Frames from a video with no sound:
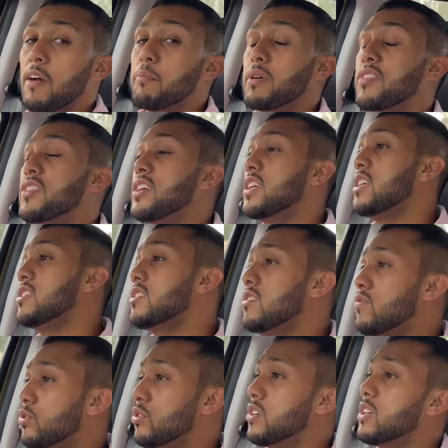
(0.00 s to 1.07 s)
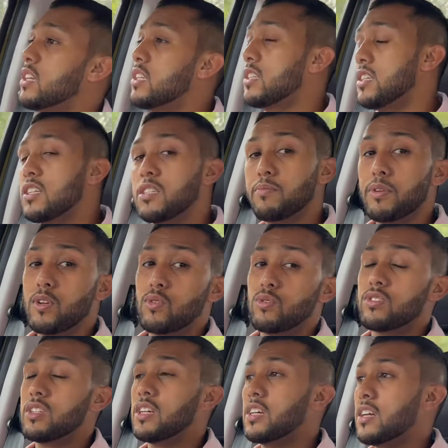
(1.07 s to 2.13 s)
but the reason for it is
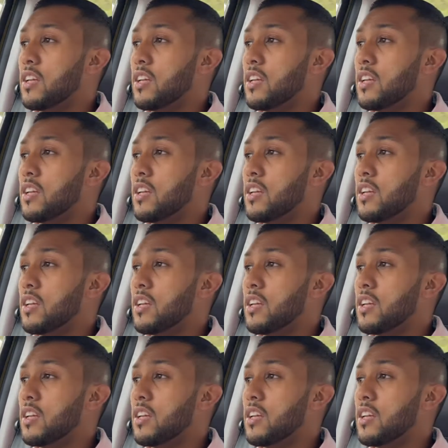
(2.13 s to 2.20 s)
because